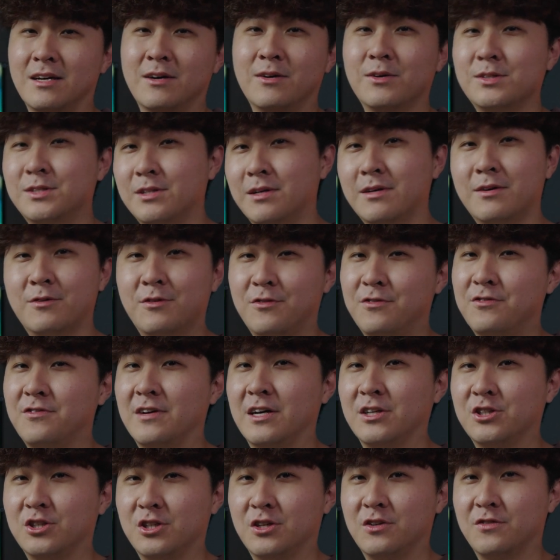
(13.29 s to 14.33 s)
also a
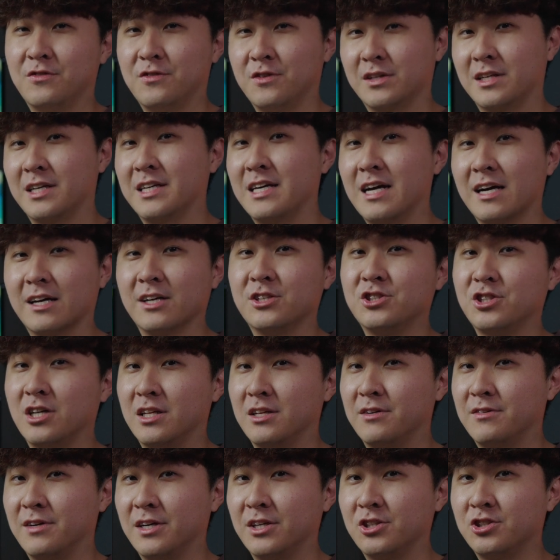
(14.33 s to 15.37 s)
refresher for the younger
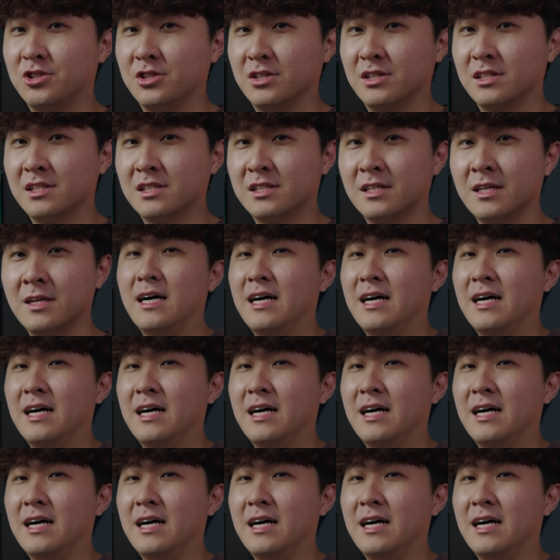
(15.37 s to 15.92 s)
generations.